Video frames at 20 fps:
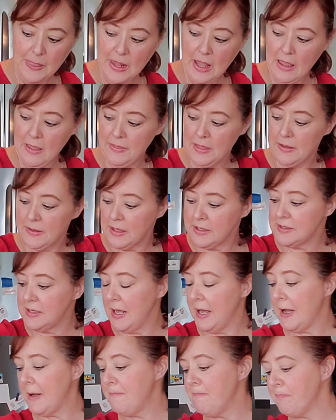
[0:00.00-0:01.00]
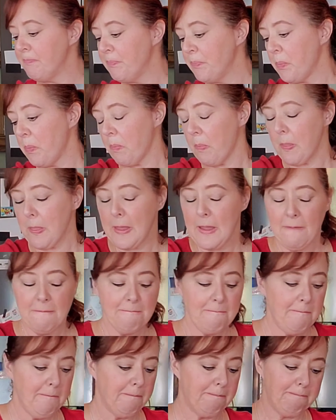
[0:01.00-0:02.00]
And then let's add,
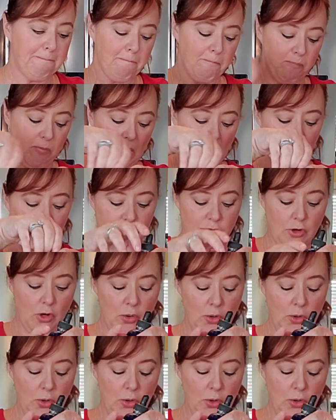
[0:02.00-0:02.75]
it's so